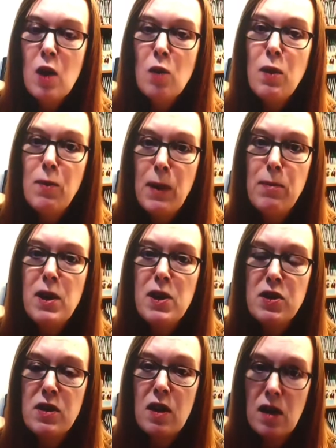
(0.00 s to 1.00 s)
We
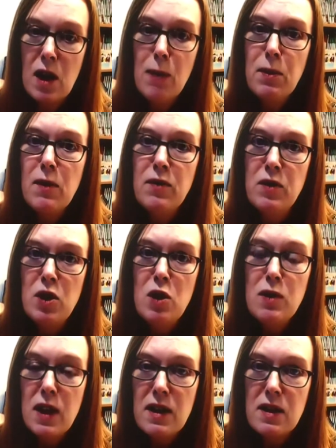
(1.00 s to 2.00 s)
published a couple of new
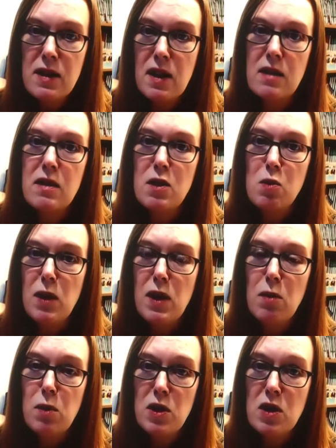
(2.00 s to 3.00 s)
data sets this week,
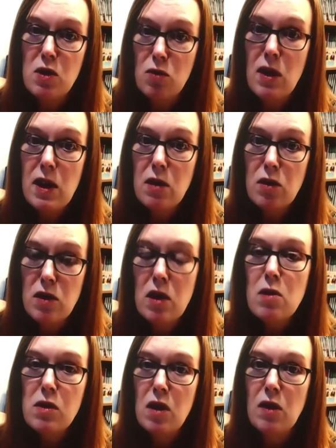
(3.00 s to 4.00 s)
which is really good
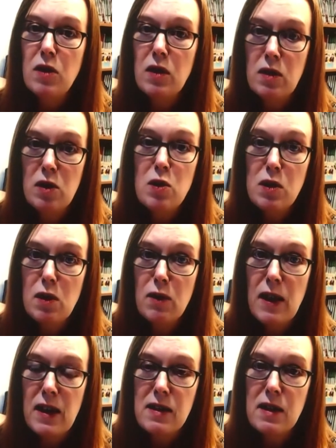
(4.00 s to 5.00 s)
news on the use of the
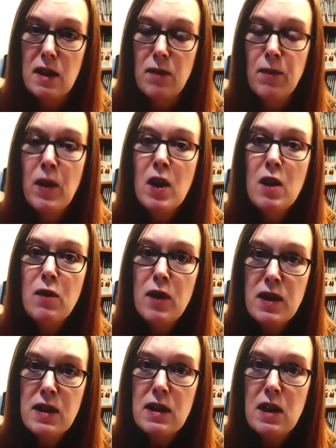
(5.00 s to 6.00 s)
vaccine.
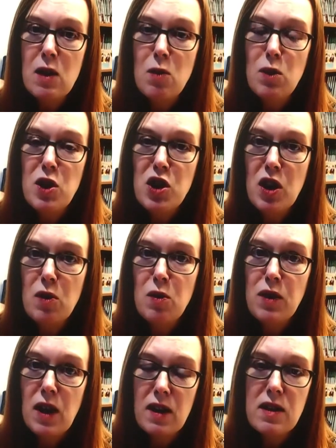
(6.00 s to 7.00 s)
Firstly, we showed
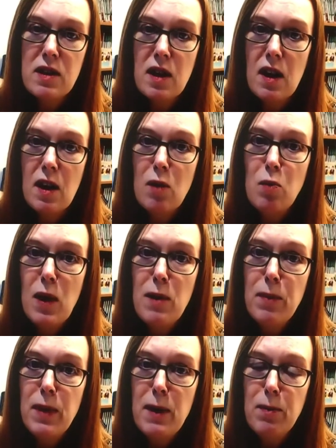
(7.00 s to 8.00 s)
that when
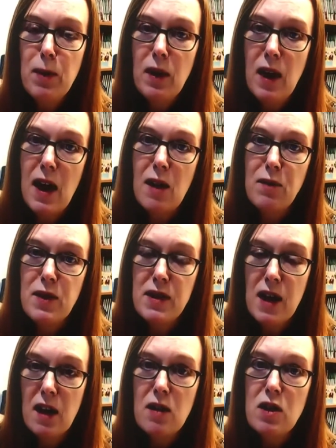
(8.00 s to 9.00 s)
people have the
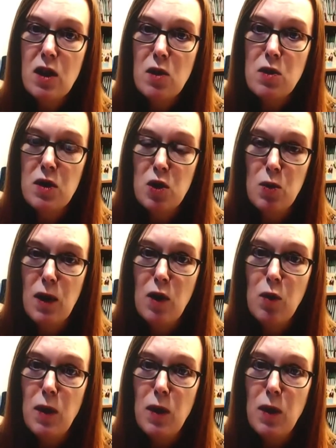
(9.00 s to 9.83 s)
second dose at 12